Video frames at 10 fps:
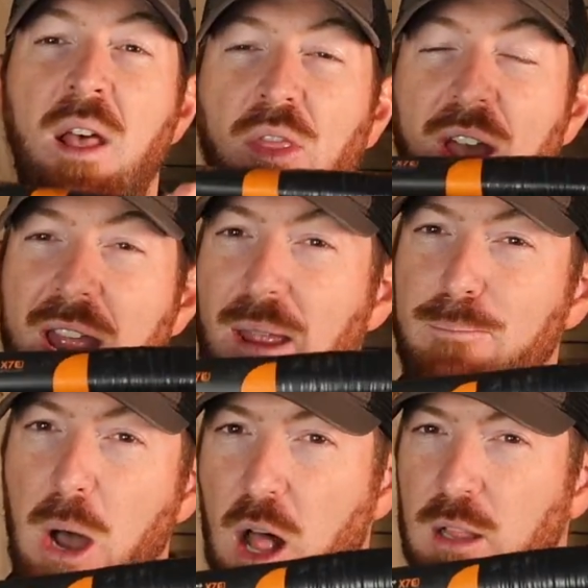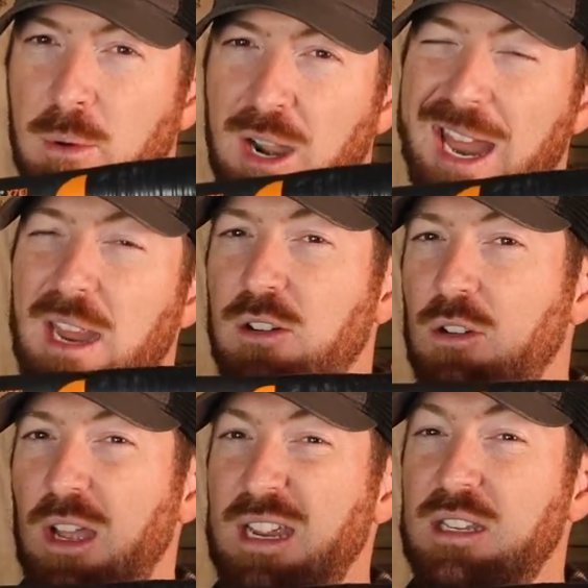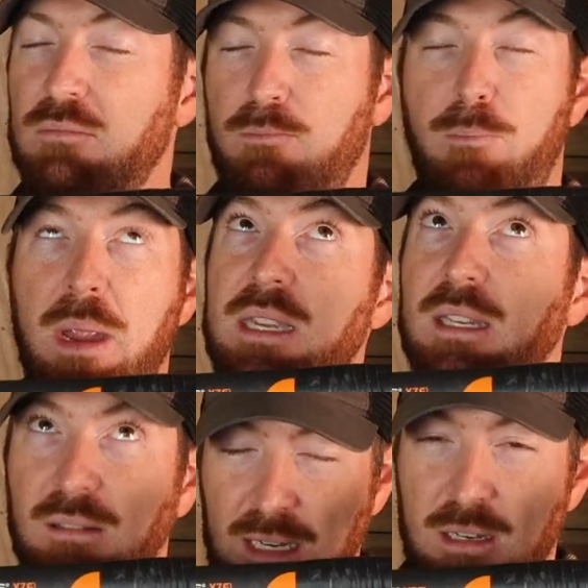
The polymer handle is basically